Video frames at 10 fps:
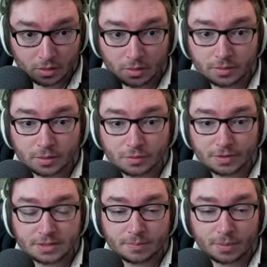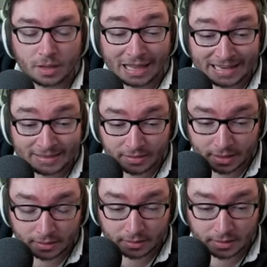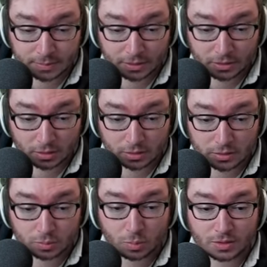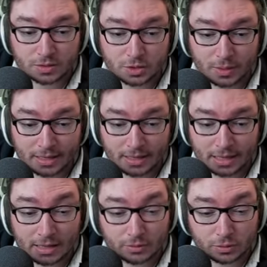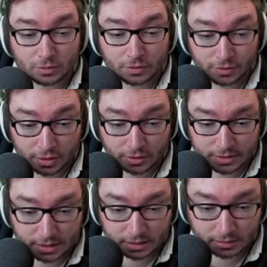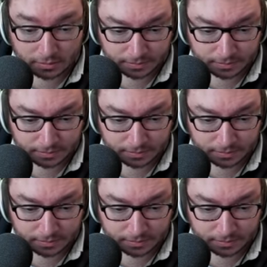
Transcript: Now, the reason behind that is because once you hit level 13